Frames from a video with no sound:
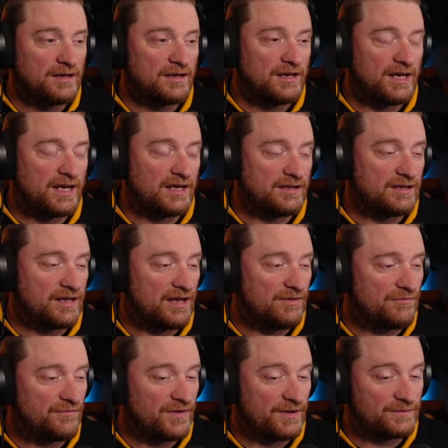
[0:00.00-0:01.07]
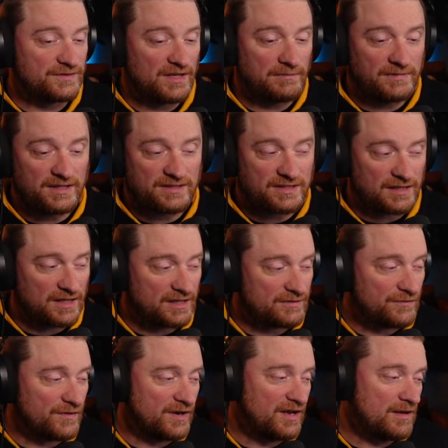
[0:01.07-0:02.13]
And if something's clicked
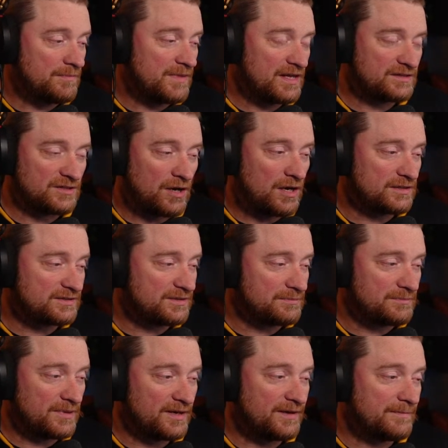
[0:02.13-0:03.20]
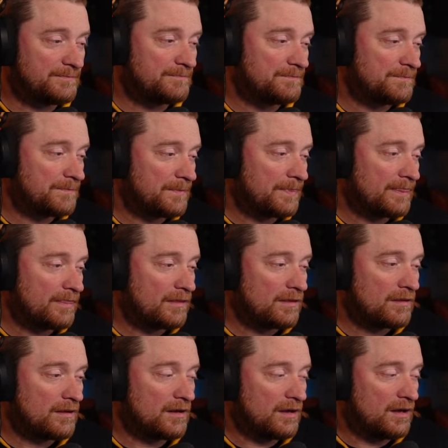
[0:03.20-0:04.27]
for him, that's awesome. But
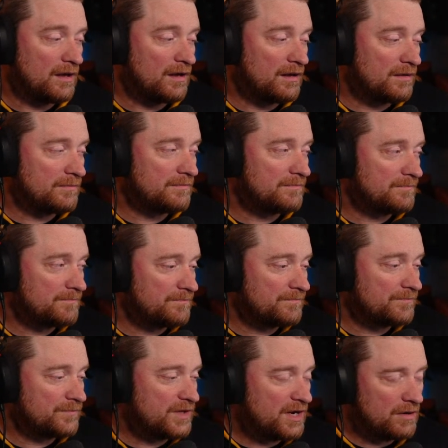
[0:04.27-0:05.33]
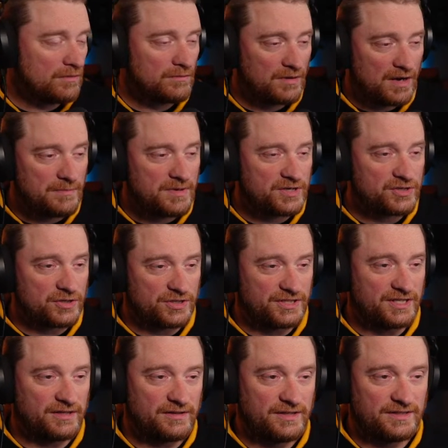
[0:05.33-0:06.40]
I'm
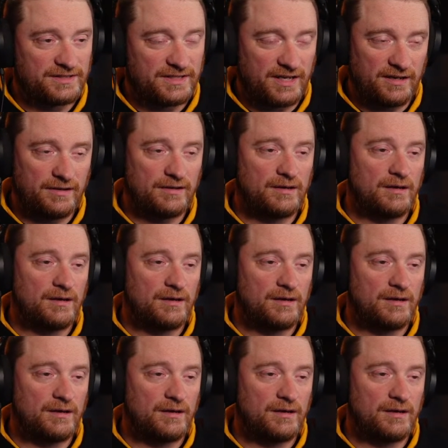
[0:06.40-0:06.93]
interested to see.